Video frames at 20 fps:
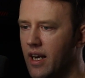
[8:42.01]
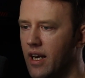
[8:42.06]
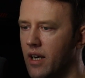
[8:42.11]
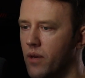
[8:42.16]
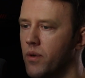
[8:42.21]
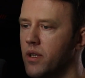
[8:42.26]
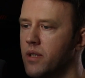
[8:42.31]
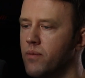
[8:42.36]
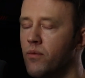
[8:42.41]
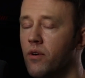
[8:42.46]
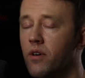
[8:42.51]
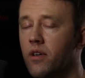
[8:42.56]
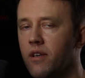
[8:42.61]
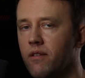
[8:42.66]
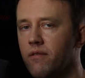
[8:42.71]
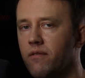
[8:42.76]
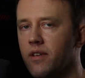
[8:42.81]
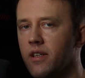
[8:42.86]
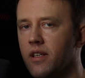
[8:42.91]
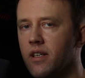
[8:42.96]
And what's more
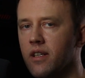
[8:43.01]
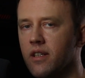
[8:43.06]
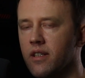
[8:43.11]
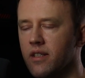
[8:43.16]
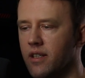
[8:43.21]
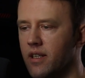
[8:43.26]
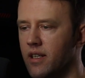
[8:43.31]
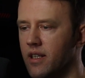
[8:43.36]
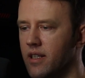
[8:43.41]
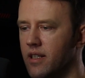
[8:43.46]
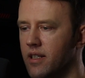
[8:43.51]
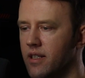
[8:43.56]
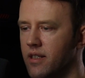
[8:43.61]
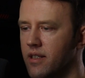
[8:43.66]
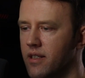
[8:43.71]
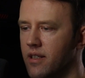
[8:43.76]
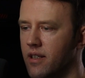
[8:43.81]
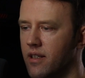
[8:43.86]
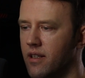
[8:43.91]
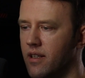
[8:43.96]
convenient
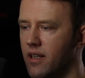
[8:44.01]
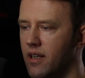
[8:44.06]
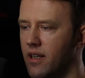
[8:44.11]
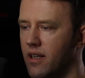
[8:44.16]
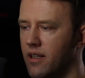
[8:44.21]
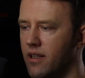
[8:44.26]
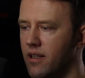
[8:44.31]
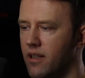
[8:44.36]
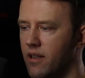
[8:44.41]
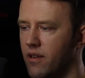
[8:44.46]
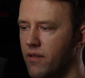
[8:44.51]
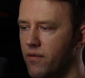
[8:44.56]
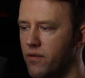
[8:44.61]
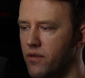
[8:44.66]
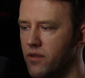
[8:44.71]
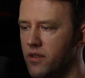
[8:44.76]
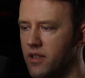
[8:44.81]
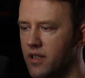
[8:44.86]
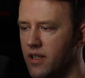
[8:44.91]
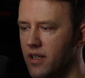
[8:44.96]
is that if
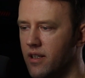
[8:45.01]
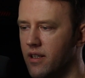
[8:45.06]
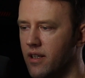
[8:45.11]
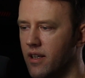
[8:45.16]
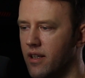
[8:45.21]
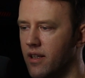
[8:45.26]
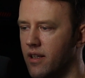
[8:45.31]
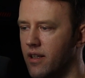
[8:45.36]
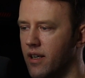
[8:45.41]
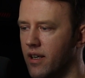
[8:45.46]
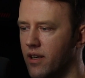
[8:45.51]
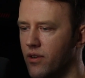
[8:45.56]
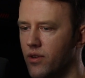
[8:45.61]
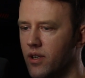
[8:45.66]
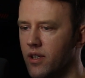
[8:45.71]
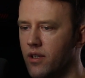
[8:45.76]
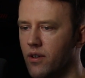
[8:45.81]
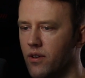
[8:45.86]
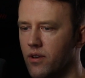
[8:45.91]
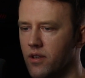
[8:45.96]
you see that the
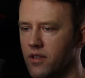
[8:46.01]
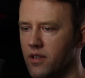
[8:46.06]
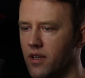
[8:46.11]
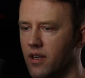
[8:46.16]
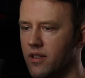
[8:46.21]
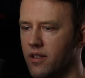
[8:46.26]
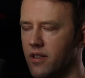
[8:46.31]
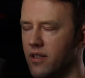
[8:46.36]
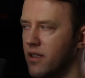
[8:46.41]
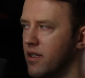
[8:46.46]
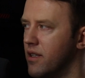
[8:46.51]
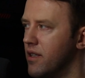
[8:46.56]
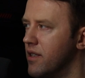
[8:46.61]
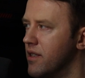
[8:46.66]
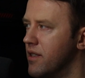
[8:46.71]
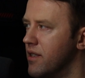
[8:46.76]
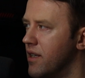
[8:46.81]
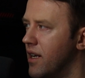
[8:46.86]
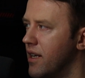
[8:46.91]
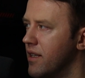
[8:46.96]
grid horizontally
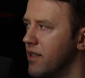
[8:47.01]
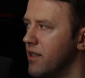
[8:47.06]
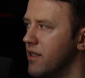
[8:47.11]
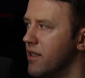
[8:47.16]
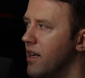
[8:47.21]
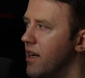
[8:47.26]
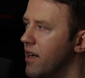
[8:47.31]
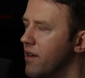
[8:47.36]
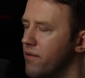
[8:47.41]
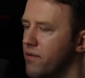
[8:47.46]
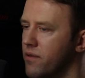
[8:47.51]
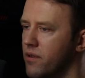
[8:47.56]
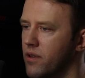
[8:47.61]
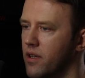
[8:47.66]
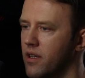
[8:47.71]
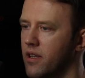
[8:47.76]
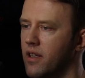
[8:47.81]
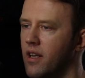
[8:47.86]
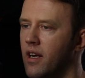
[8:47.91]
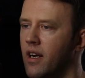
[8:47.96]
is not enough, you
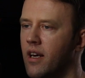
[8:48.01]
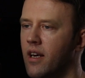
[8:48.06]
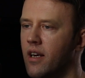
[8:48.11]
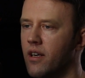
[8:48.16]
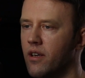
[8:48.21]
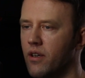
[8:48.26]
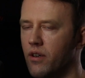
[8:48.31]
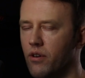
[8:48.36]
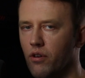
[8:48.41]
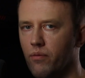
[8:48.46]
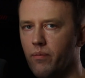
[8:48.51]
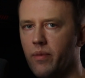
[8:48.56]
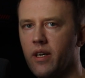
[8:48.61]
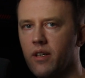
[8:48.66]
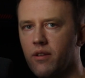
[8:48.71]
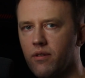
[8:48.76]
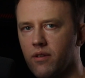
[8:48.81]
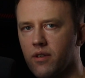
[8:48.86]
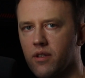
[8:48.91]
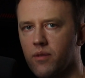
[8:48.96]
can go
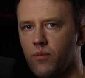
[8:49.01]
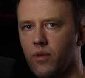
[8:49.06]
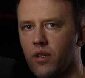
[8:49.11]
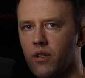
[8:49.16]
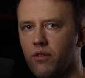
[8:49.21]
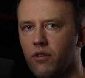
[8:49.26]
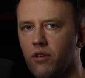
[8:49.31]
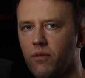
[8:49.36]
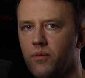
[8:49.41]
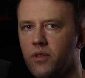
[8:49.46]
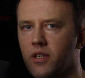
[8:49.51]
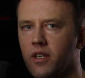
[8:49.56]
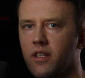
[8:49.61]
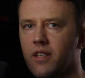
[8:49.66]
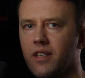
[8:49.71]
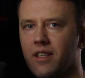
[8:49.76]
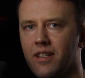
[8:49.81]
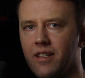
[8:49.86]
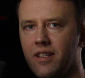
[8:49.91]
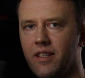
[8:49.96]
back to the smart
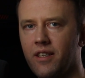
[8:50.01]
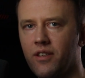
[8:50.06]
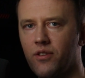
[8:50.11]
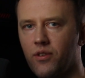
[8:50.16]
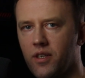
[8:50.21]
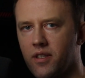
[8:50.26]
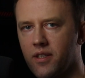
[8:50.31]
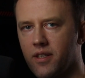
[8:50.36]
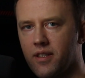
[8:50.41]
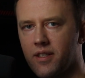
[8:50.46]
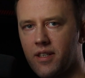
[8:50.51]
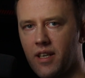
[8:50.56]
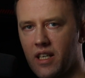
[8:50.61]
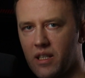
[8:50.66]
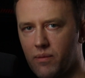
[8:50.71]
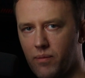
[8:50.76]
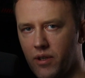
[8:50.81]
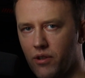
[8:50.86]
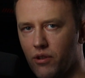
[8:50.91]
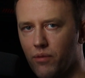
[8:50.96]
object, increase the
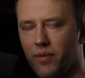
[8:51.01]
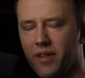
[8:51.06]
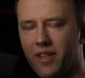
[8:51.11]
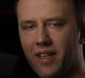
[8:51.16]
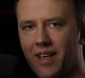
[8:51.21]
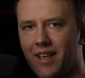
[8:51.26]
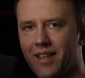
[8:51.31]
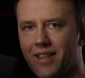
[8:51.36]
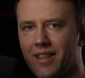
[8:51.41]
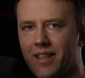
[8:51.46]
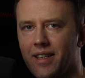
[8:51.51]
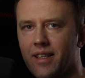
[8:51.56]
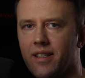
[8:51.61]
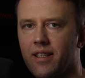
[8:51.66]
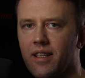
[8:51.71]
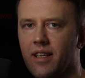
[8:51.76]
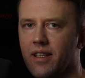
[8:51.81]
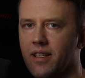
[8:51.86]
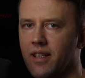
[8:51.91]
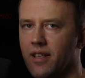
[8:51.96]
size by duplicating it,
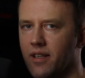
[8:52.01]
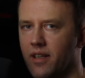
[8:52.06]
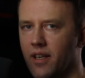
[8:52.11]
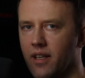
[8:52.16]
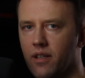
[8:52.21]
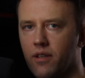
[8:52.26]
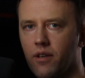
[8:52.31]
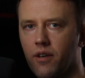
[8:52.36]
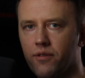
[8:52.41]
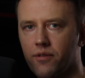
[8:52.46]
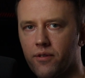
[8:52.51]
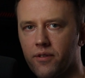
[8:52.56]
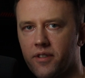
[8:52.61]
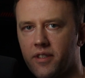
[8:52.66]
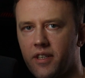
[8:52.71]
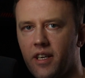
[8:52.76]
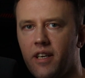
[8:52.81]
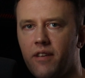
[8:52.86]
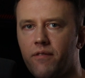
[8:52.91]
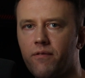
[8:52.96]
and then hit Ctrl
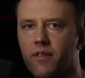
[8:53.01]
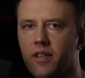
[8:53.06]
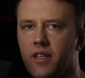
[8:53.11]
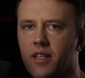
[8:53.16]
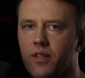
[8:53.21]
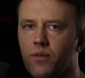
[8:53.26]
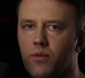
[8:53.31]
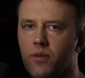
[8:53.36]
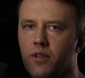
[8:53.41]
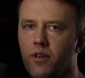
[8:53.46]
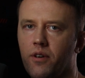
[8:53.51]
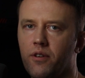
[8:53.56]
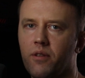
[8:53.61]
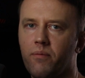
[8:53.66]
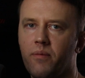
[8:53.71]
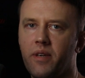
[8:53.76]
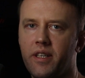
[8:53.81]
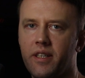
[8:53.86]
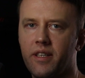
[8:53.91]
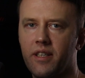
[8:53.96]
Save, and it will
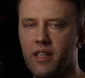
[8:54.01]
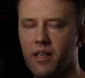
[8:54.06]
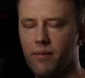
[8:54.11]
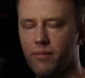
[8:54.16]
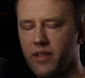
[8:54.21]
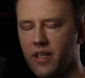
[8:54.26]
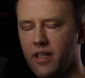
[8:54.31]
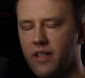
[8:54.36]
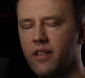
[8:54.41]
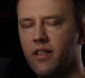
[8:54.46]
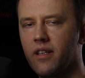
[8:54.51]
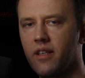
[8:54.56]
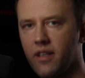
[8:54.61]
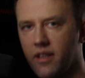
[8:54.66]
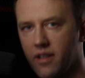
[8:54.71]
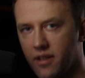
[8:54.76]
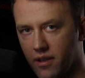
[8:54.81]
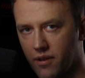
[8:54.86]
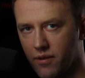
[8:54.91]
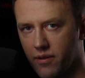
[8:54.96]
automatically update
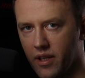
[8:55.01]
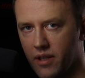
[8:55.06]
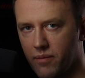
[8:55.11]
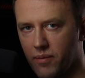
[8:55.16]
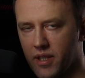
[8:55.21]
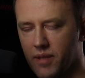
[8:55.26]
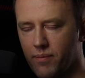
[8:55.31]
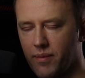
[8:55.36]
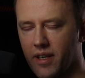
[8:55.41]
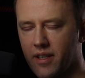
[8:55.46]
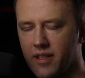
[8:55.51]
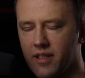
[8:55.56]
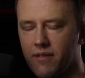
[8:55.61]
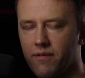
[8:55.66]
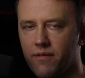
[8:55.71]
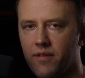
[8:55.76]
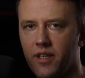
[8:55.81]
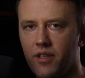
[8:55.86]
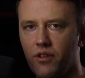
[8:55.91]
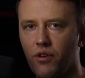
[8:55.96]
in the correct
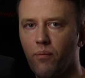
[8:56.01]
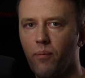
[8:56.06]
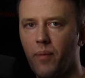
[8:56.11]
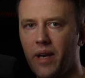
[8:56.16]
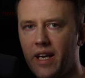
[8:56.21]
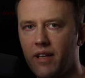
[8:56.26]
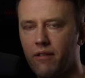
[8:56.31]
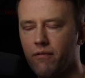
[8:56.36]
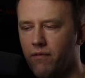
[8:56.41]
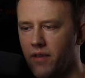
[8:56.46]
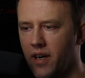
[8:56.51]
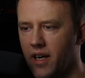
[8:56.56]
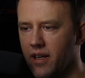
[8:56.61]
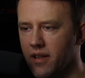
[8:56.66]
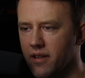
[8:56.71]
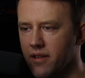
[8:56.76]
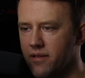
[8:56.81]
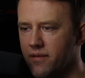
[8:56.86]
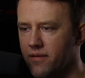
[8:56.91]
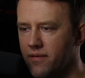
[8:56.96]
perspective in your main
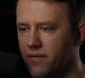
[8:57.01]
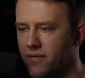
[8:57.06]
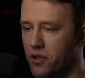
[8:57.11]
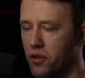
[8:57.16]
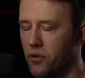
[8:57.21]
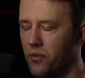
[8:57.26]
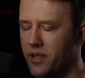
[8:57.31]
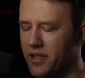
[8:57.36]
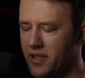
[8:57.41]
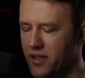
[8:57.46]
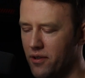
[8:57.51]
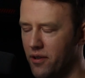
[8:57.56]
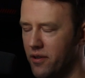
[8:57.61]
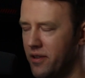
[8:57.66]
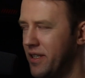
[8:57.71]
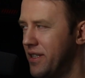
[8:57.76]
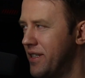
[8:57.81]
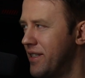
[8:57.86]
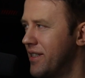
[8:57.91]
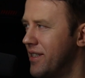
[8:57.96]
file. So we did all
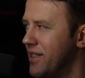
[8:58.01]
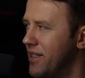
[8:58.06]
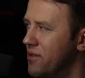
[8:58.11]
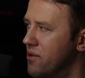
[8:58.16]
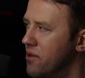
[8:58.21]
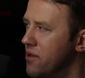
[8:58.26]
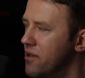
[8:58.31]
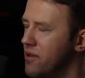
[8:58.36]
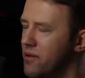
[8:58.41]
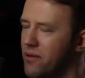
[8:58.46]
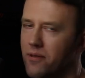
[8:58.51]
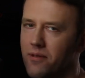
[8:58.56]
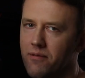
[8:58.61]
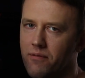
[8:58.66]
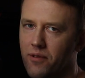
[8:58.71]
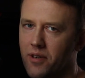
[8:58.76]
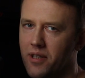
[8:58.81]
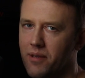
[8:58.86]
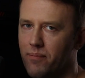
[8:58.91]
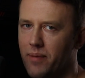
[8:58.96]
this in order to
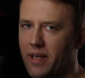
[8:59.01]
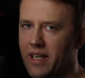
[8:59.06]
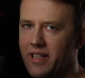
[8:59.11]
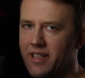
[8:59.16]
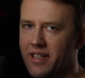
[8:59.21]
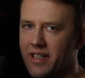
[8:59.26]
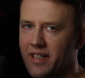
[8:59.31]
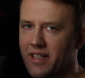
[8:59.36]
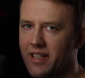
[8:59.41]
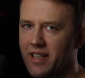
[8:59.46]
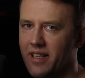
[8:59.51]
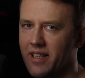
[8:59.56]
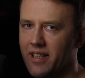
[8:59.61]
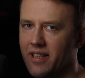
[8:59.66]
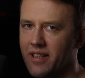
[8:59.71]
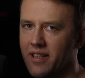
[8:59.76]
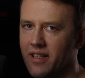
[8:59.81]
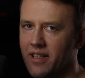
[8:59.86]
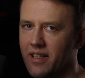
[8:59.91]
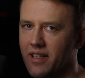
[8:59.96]
avoid painting
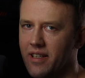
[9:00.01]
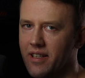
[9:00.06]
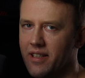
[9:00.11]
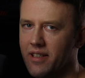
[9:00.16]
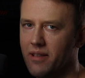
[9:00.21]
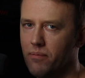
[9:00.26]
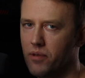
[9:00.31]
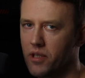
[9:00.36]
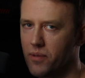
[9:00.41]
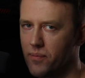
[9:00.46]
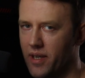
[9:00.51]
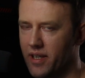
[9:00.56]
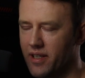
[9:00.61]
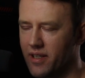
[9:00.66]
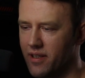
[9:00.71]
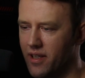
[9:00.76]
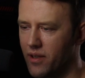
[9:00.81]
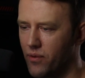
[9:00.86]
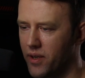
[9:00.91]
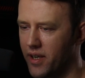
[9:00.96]
in the
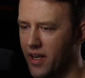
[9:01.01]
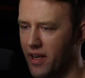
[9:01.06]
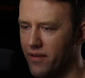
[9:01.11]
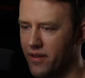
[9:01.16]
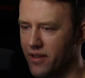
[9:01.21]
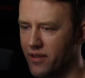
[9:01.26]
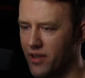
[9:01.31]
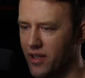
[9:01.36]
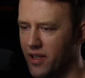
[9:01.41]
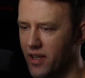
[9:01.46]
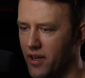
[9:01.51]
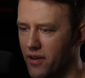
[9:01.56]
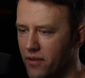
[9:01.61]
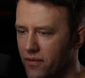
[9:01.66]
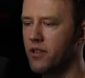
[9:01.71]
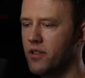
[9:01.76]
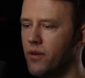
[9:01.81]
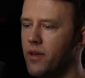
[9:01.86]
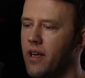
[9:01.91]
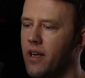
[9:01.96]
perspective that we're having right now.
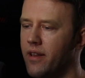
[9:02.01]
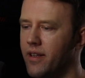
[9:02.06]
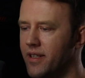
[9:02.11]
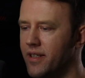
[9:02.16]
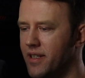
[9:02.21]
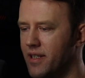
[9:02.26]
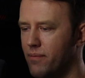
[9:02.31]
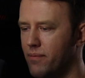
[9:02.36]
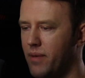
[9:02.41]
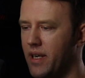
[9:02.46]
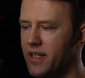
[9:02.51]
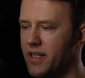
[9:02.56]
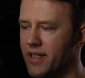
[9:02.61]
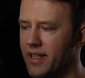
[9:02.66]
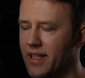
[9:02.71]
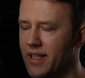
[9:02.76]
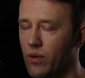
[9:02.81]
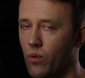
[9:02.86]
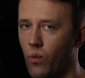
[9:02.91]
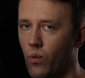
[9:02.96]
So yeah, this is
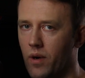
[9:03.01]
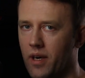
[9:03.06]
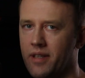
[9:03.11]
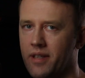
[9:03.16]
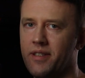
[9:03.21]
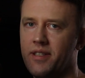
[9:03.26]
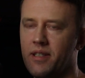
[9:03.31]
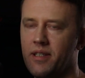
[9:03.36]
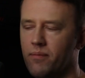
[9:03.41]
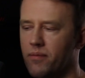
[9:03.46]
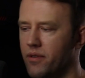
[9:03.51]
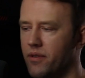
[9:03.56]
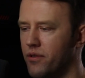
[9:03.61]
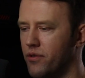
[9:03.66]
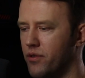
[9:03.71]
basically one simple